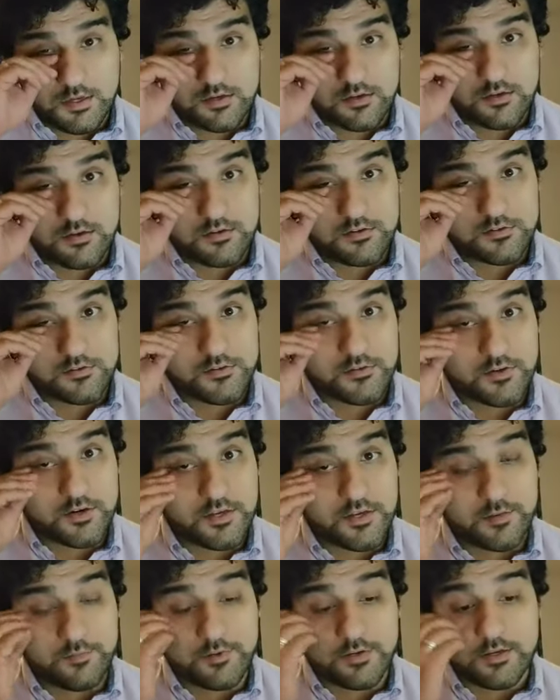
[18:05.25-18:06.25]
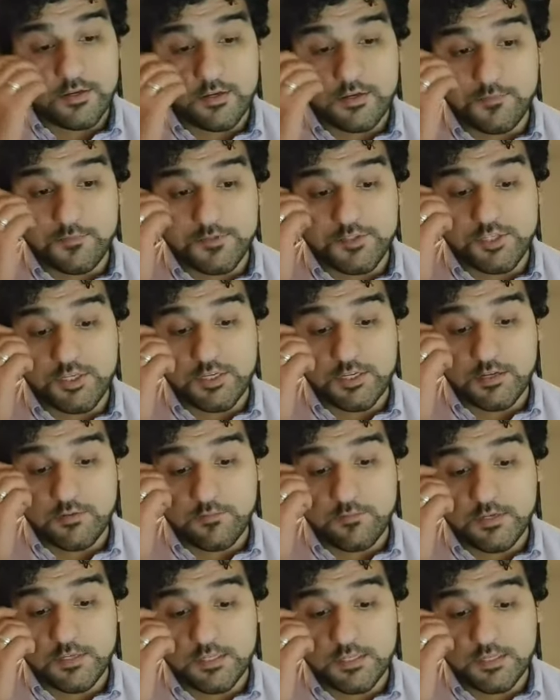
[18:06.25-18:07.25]
Concord grape
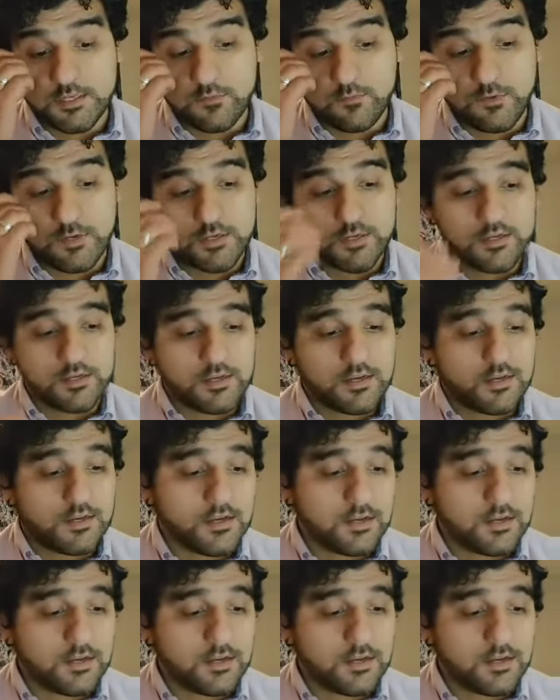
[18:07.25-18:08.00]
jam, and then we can